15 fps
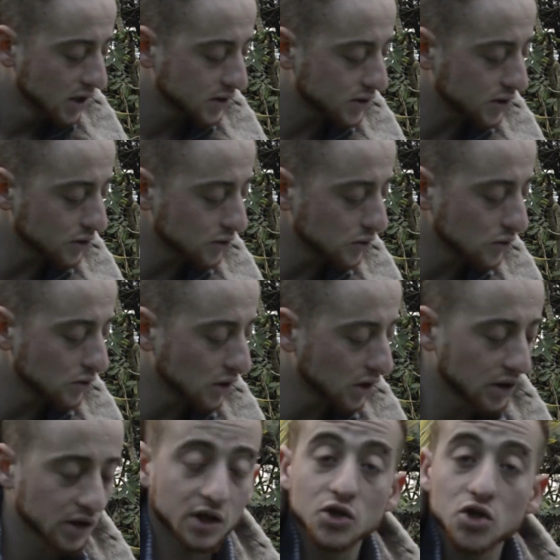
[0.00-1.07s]
to
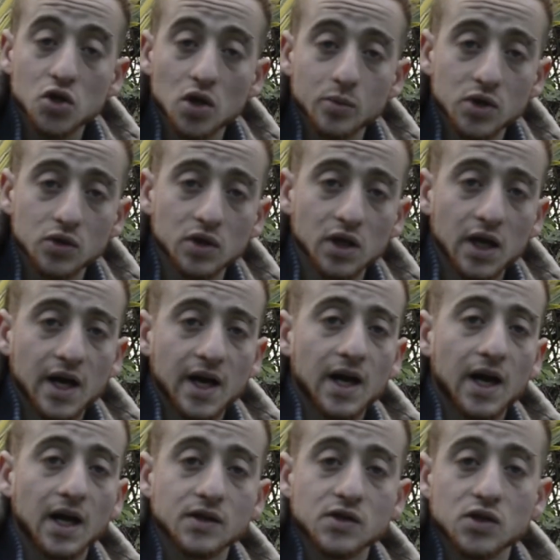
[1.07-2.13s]
contribute
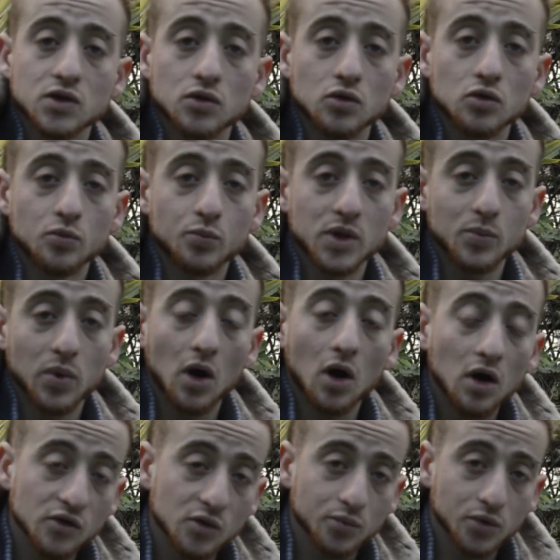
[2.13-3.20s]
and to be
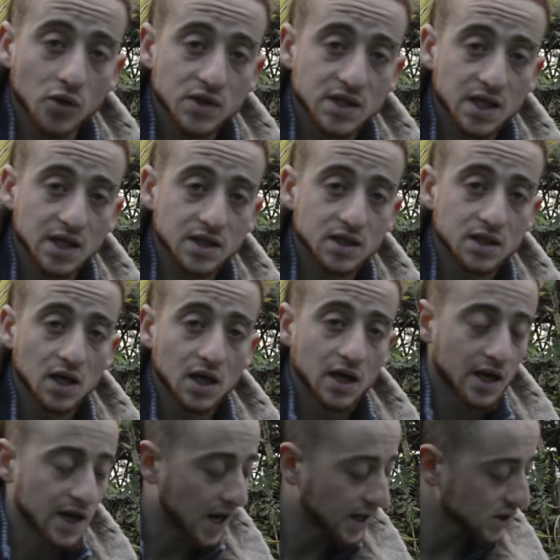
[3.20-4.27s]
part of the process,
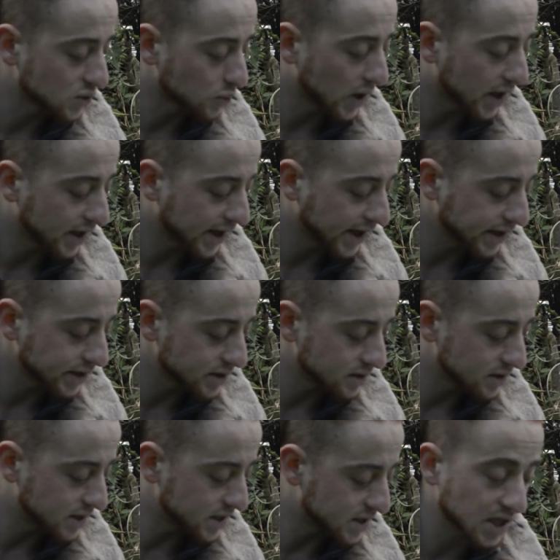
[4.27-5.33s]
and as well
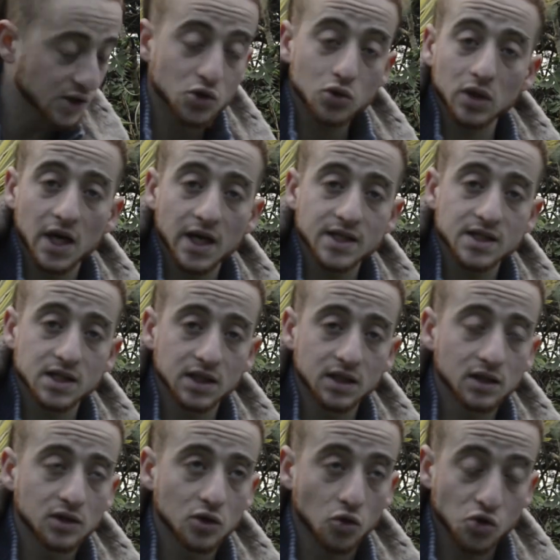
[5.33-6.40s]
as
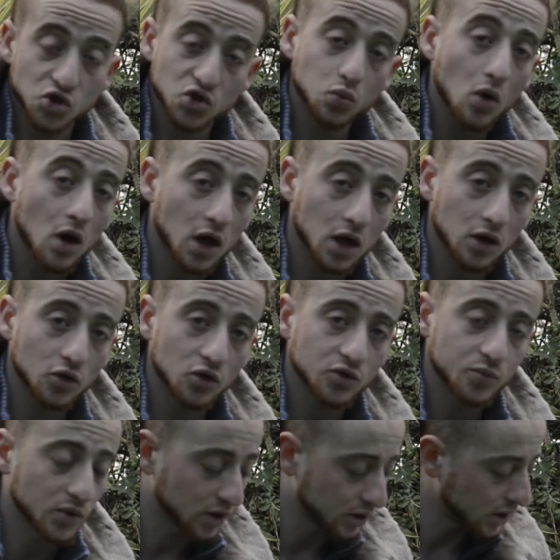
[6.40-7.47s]
decentralizing not just workload
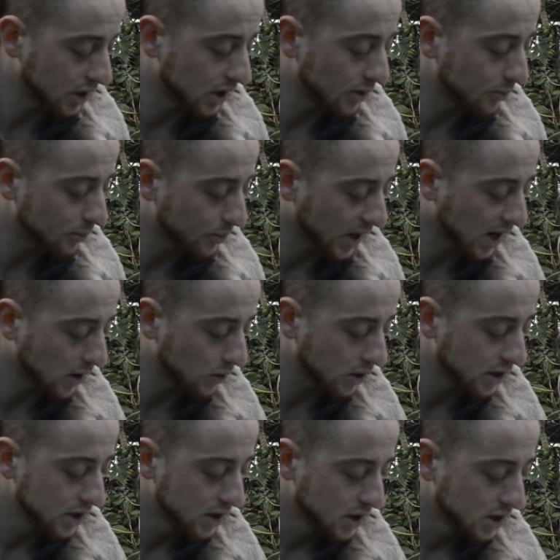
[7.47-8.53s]
but
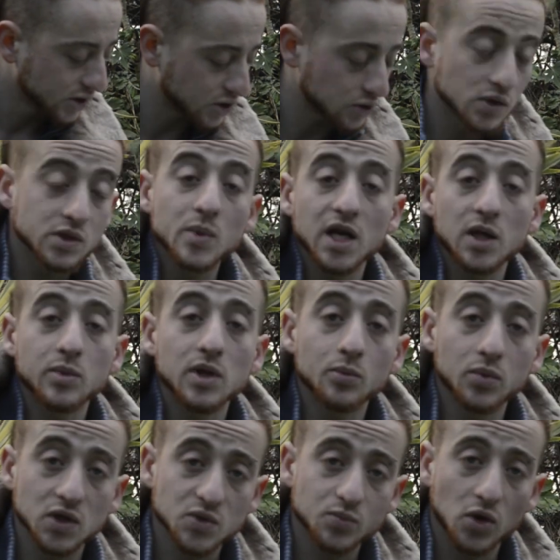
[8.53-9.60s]
power to as many
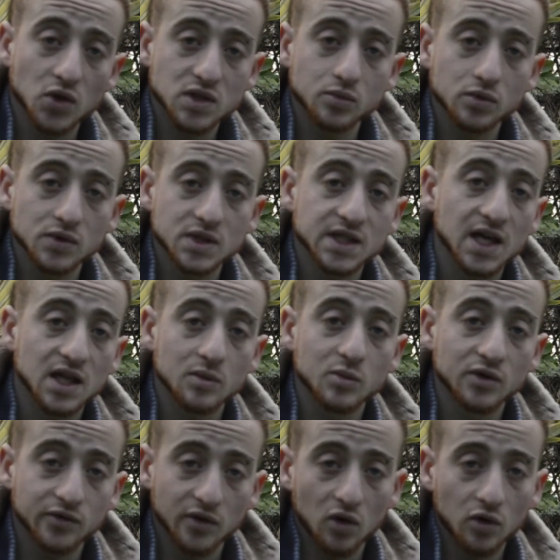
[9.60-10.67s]
people as possible to get them
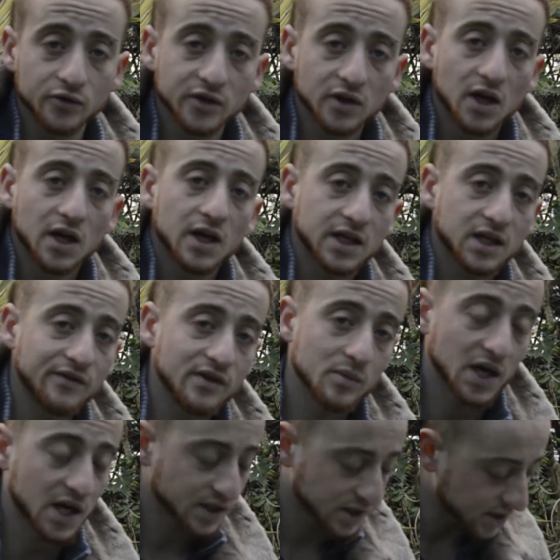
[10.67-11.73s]
involved, give them
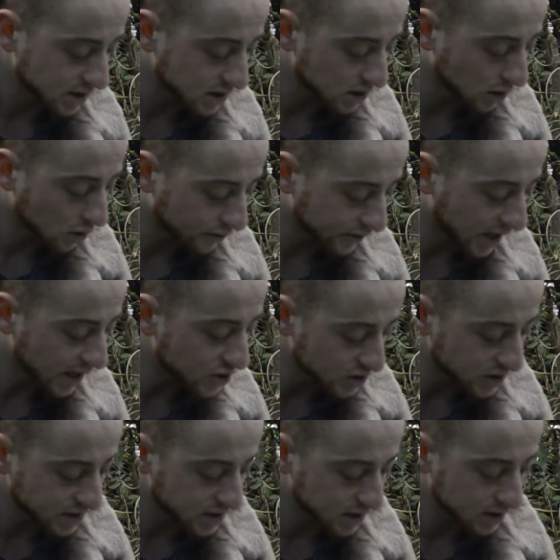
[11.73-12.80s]
that sense of
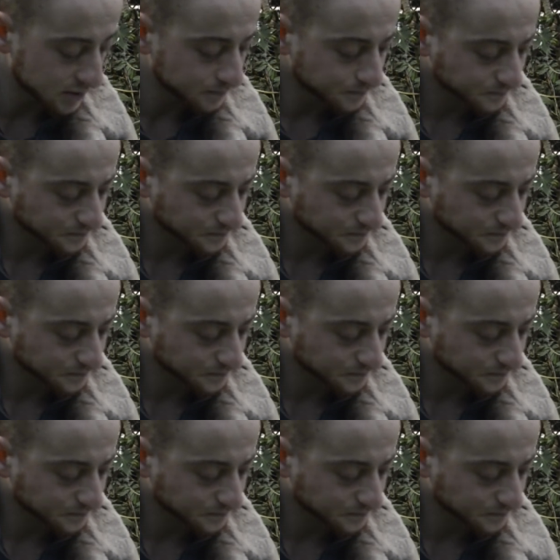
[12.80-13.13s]
agency